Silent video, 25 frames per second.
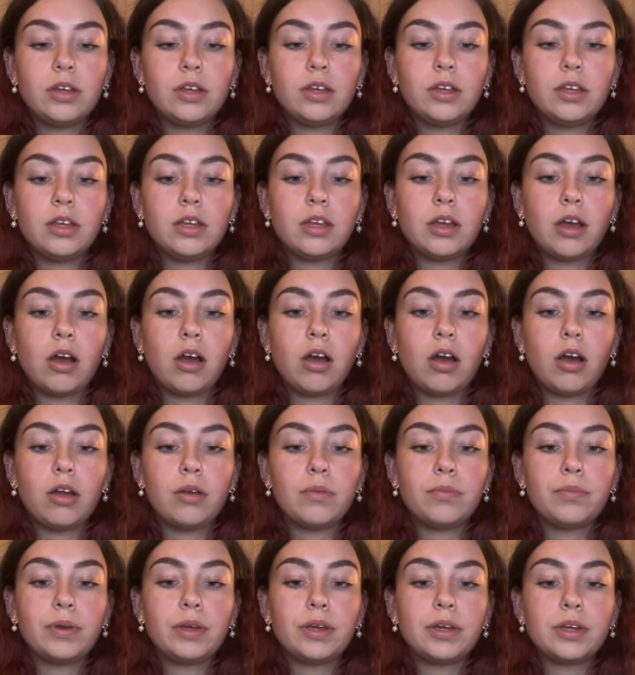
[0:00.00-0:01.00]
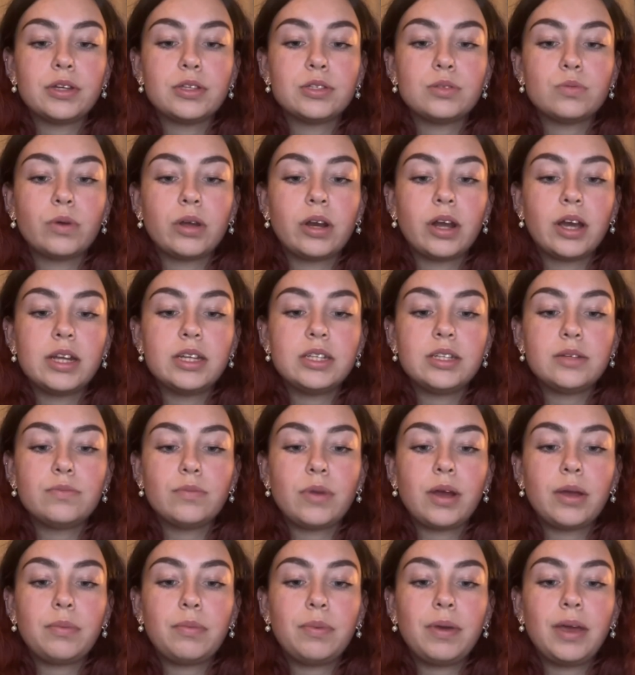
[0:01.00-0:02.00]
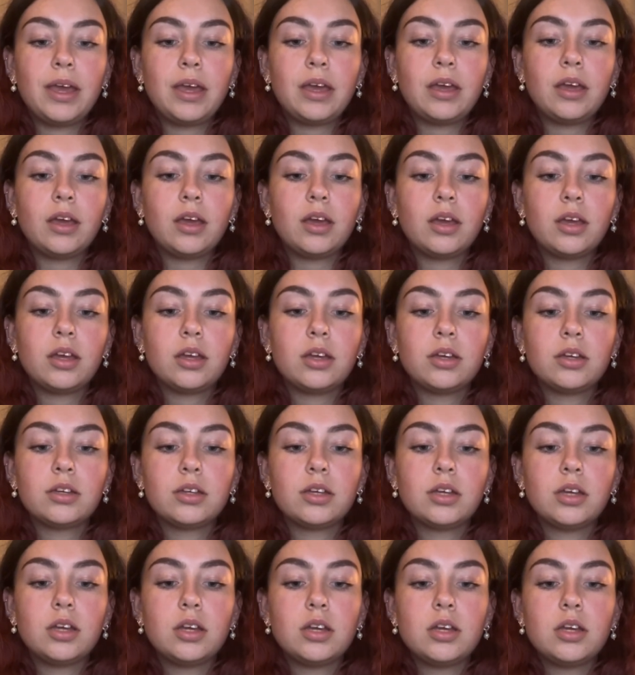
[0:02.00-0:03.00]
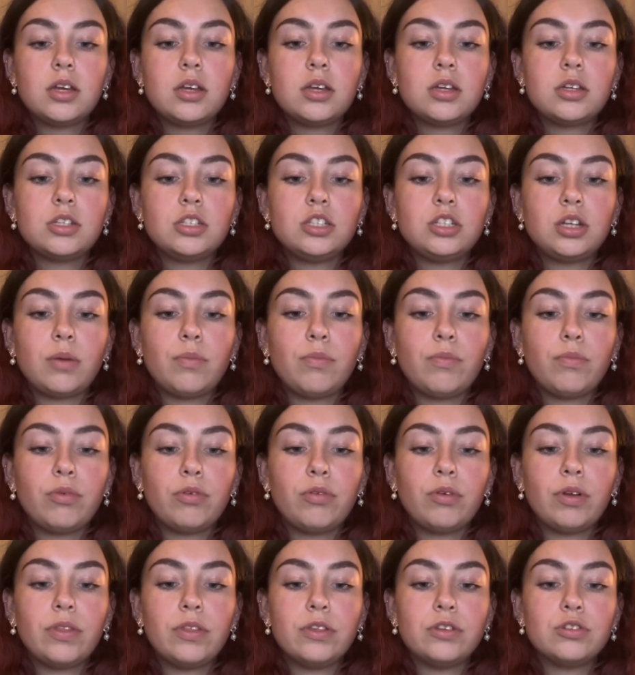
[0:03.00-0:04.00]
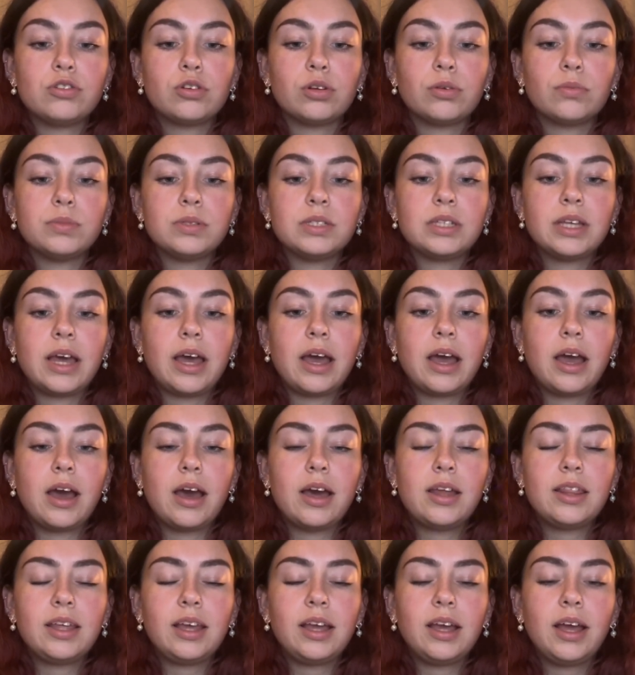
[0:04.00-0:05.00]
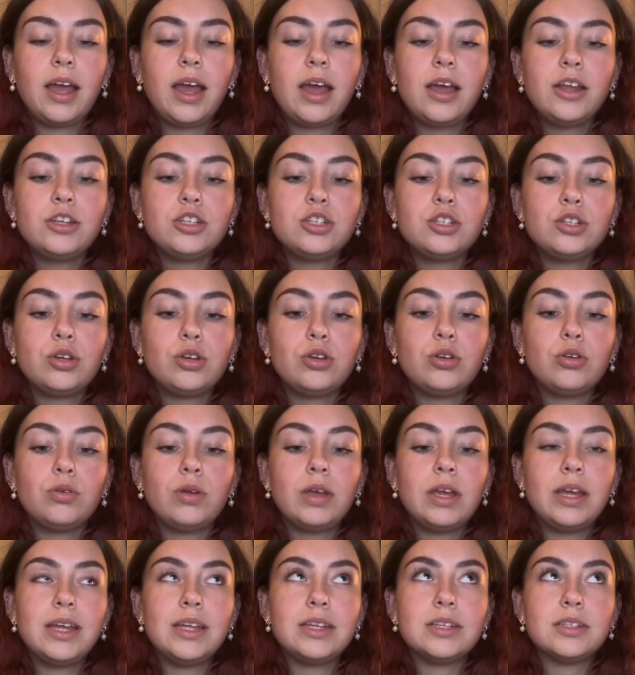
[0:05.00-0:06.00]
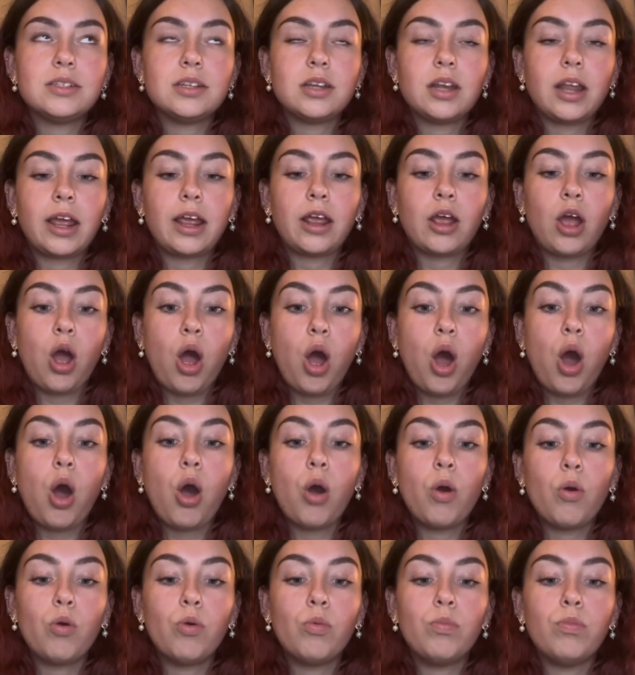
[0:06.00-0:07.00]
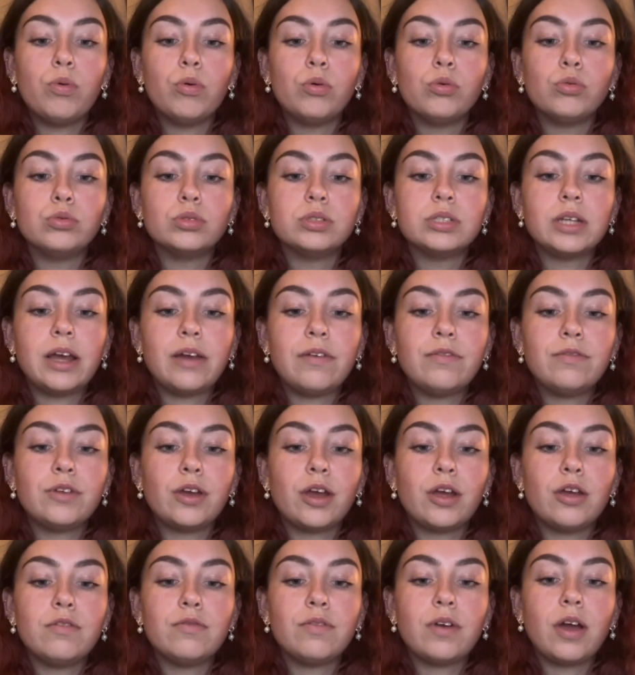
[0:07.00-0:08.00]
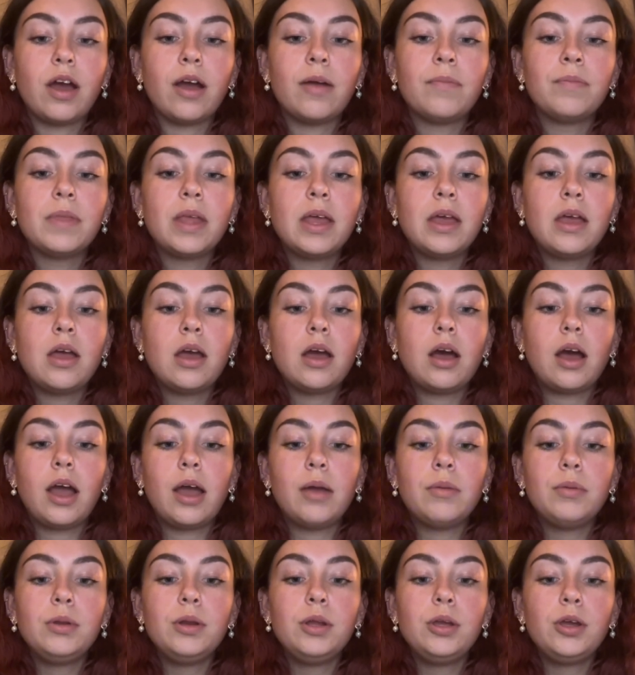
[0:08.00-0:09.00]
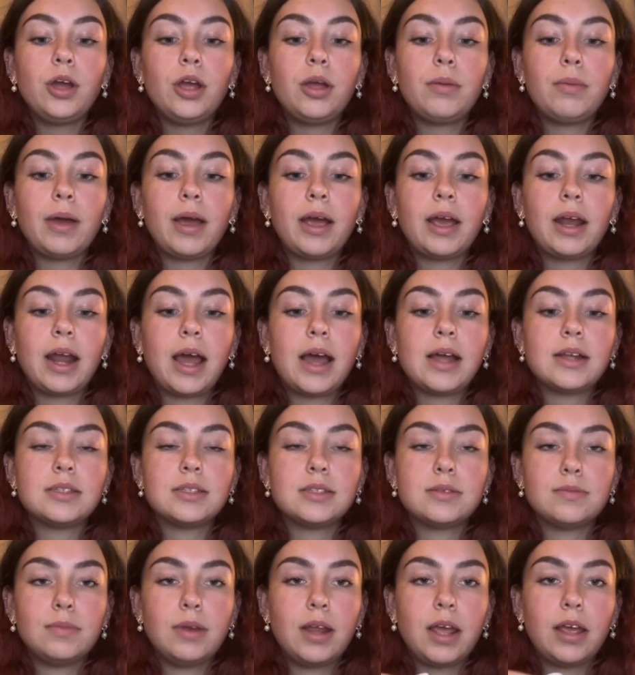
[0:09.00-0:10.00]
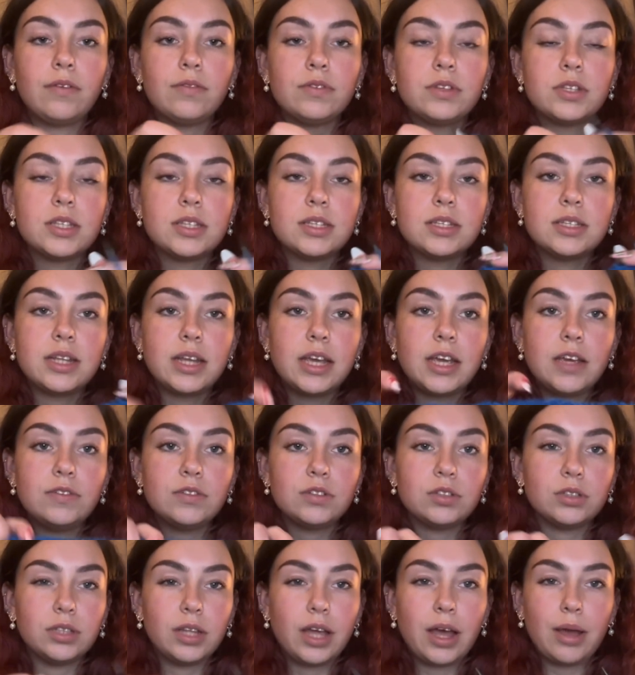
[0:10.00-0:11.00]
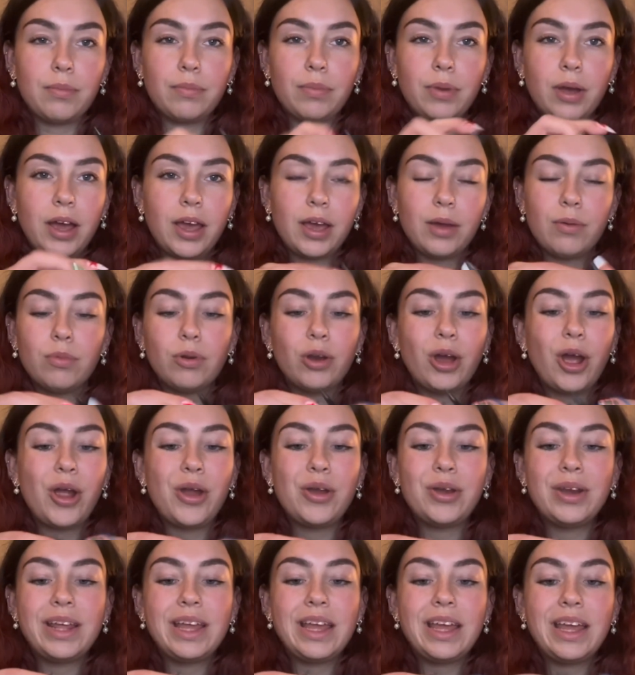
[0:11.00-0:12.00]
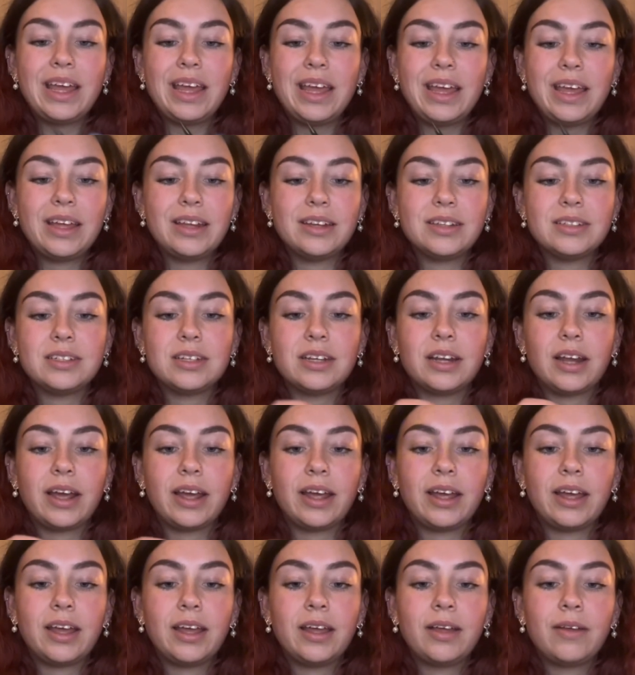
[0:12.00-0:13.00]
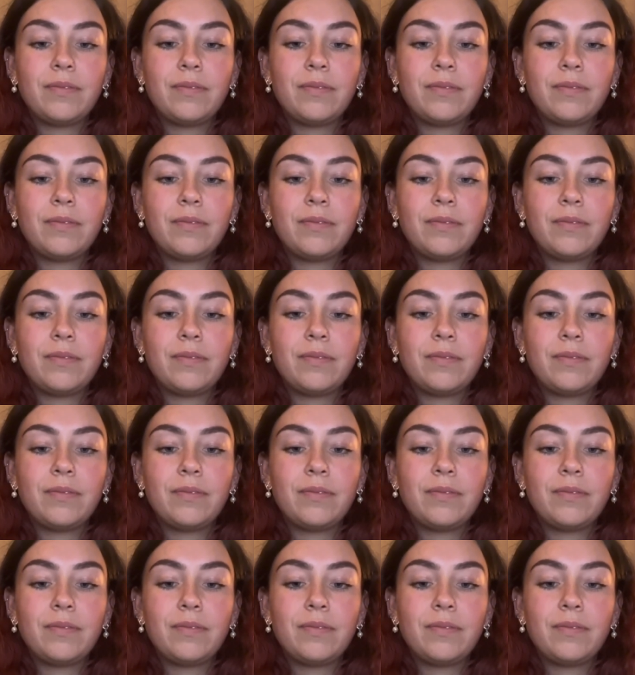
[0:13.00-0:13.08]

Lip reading: yarn because when I did my pink jumper in the drops there, I think I had two whole balls left over. I am going to go back and add some length to the sleeves on that, but it will only eat into like